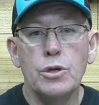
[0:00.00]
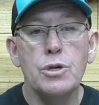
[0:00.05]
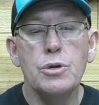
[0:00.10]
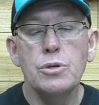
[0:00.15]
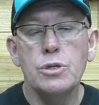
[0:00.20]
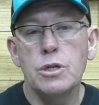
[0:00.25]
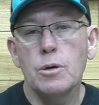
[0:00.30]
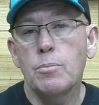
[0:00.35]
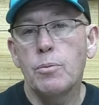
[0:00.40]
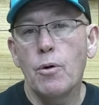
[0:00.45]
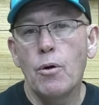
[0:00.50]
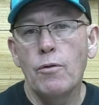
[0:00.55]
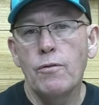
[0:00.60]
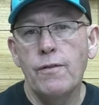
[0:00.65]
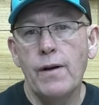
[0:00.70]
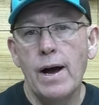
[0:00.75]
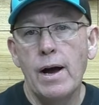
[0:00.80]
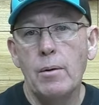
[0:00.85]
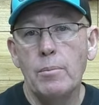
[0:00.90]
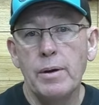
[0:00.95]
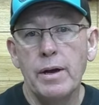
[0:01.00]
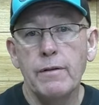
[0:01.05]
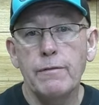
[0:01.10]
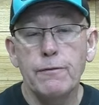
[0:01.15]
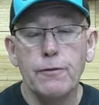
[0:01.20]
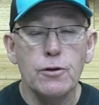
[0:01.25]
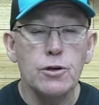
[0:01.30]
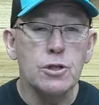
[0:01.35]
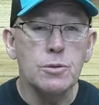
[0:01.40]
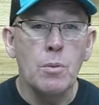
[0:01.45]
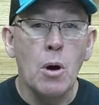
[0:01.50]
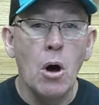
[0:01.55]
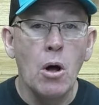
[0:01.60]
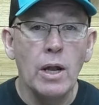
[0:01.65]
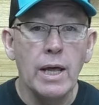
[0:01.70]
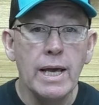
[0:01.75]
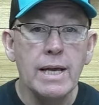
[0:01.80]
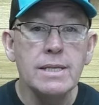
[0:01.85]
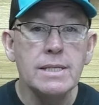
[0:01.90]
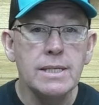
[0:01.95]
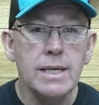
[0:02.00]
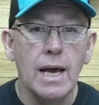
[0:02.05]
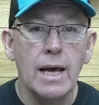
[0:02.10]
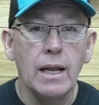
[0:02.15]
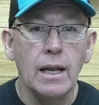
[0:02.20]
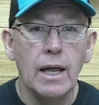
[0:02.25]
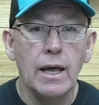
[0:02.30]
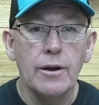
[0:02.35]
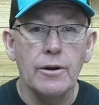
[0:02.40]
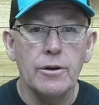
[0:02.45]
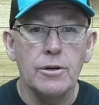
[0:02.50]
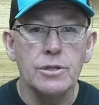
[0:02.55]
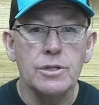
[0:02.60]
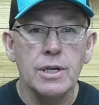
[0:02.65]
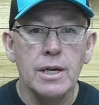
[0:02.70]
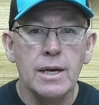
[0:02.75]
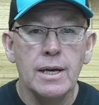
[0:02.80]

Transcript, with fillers: use a profile bit for small inset letters.